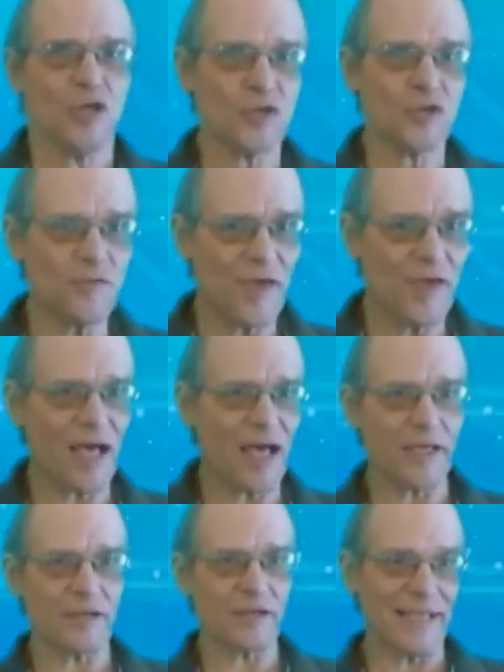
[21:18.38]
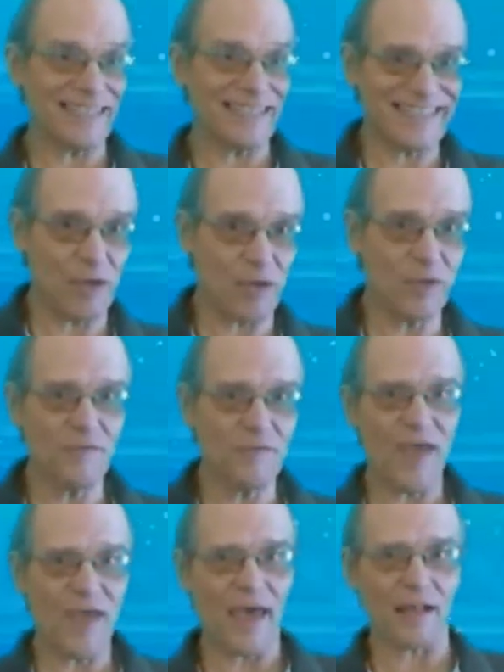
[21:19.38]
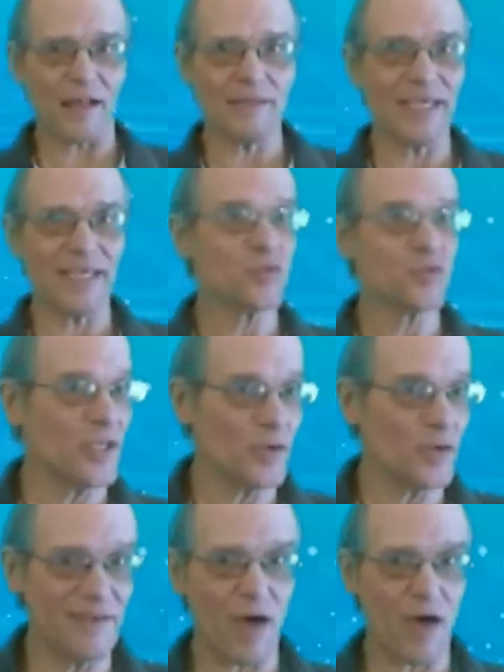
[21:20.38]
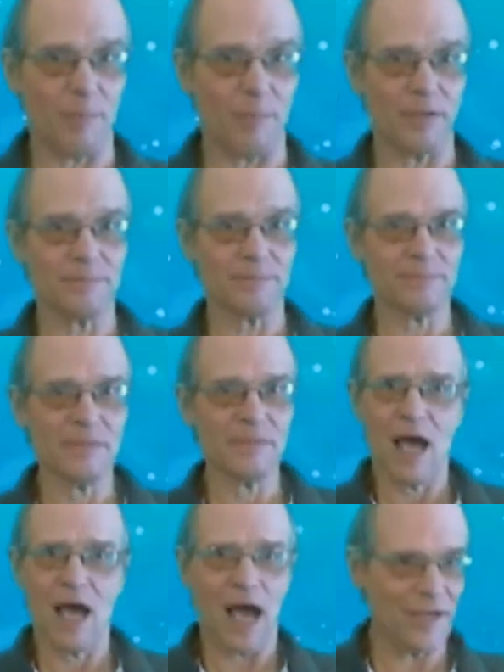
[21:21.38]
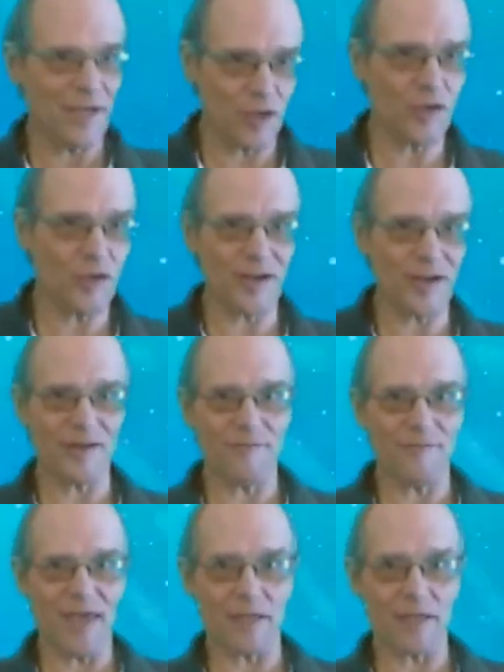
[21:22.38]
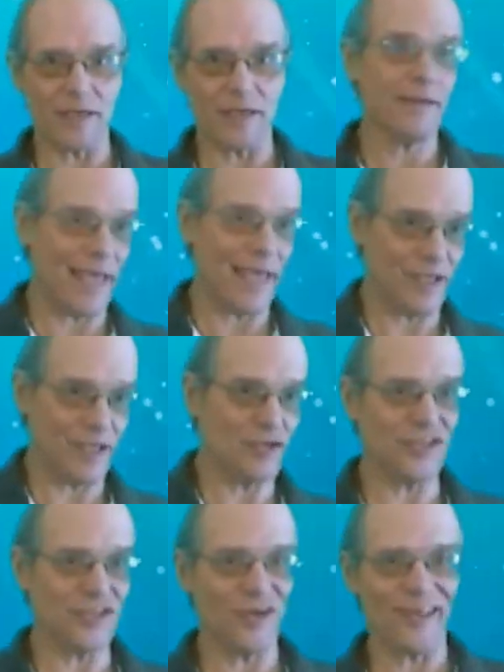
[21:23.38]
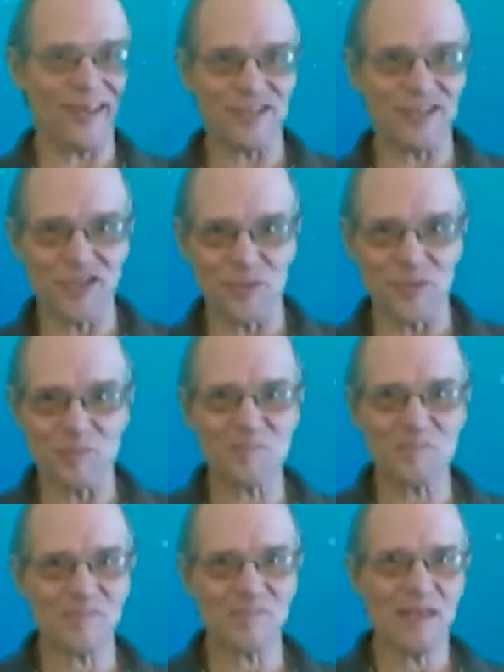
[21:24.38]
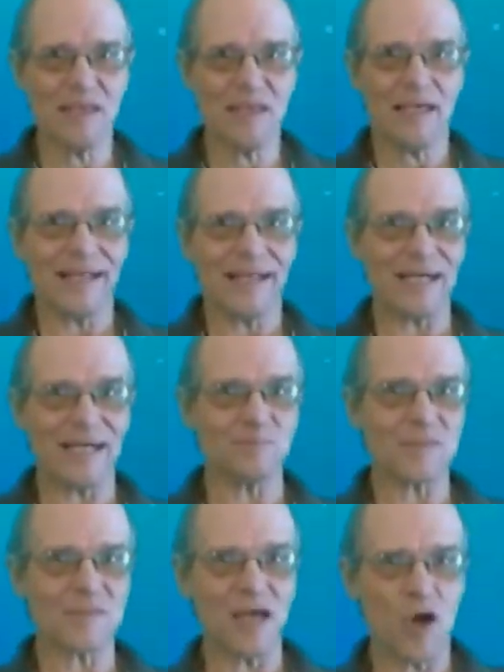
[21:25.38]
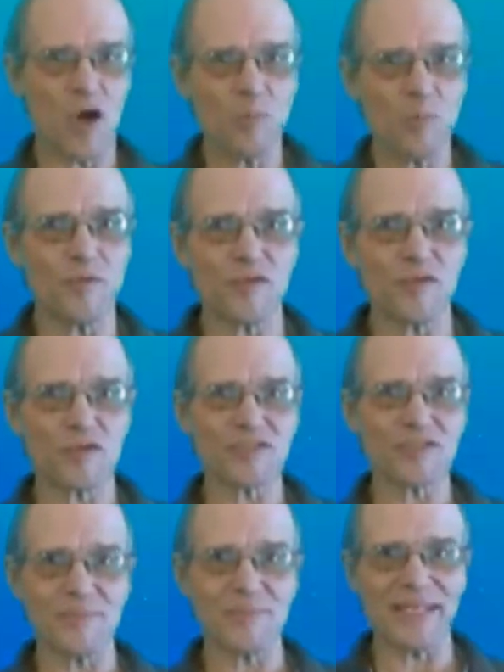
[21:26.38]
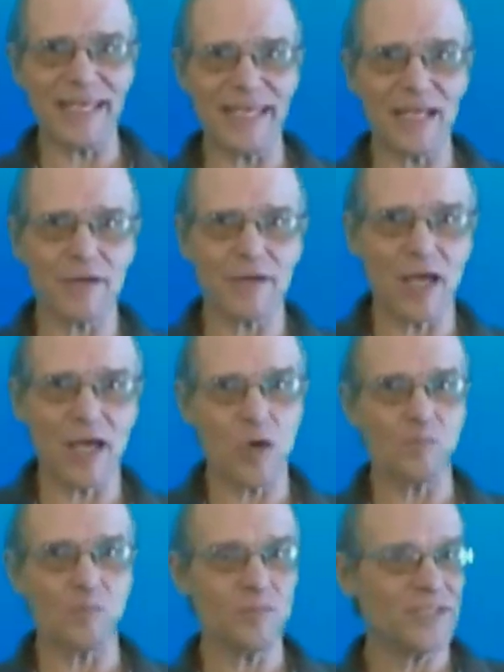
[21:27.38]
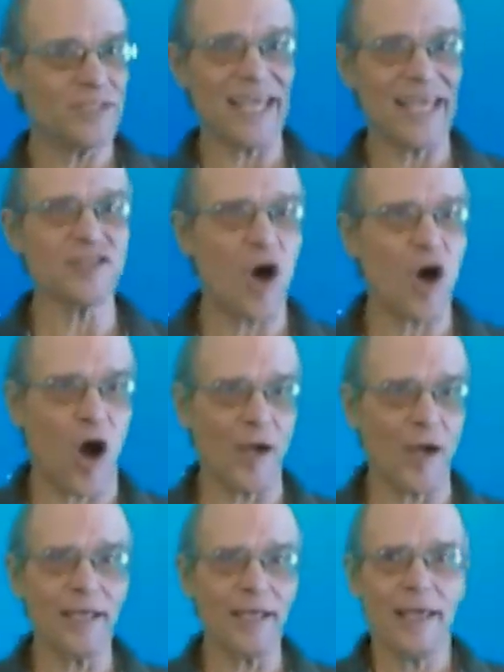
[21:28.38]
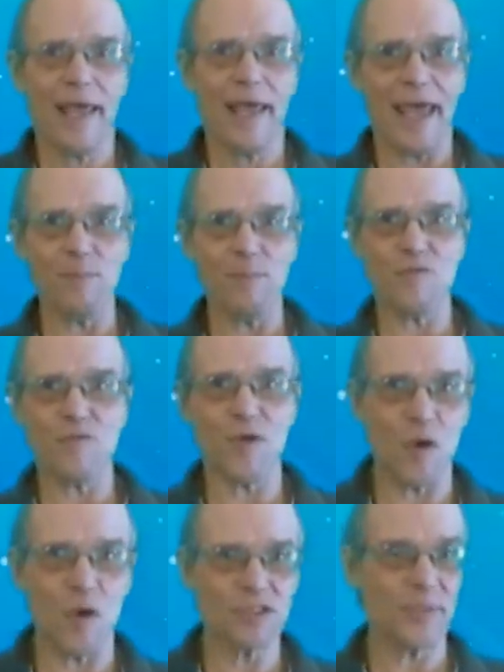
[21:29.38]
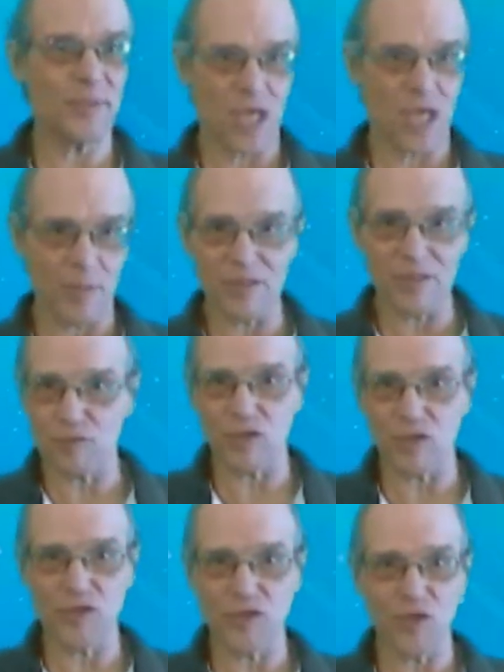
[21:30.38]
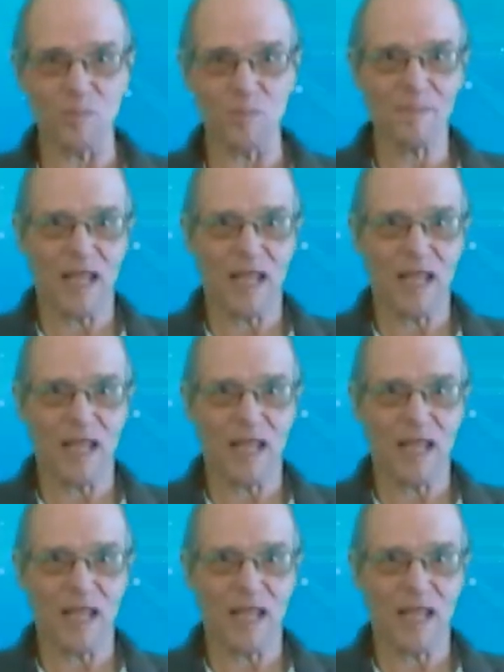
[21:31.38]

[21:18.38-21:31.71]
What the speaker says: true failure is not when you fail, it's when you give up. I know you're not a failure, and you should know that too. Now, I hope you've learned something here, and I hope you take it to heart and move forward to becoming the real you.